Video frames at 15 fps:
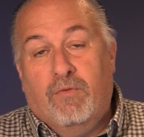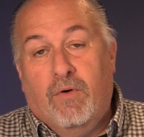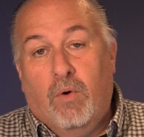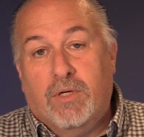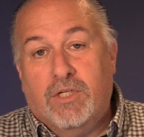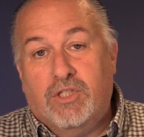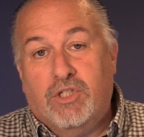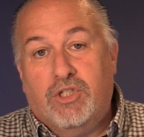or
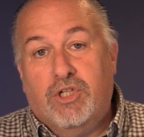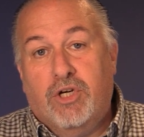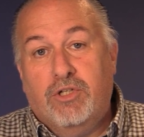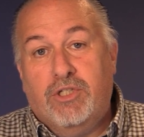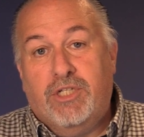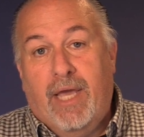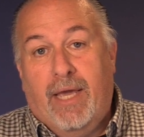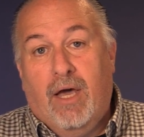does the
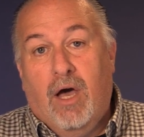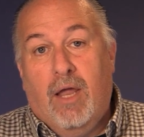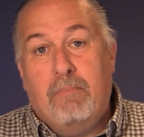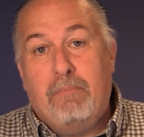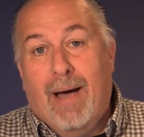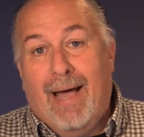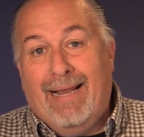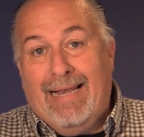church take on,
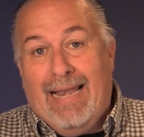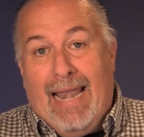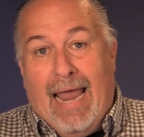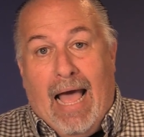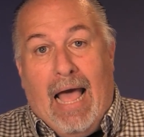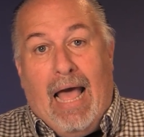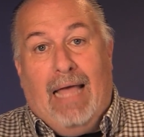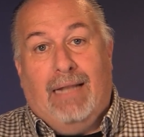by
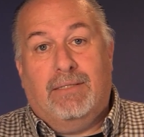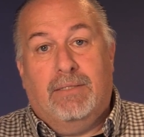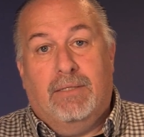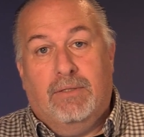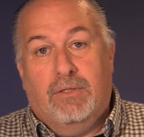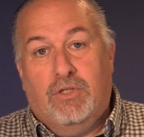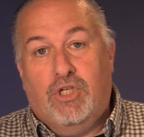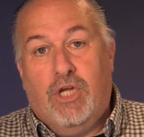not
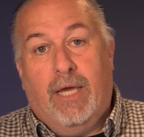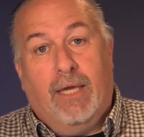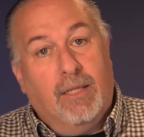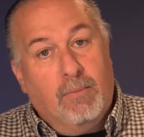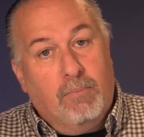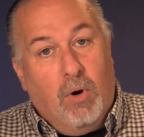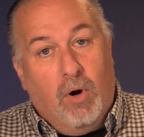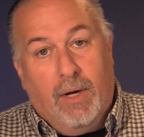checking
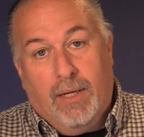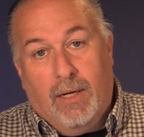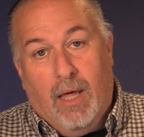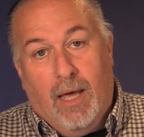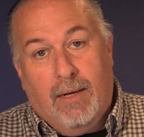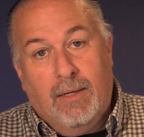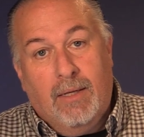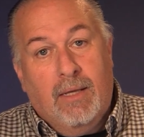the parking
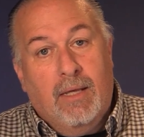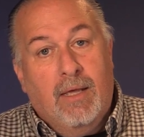lot?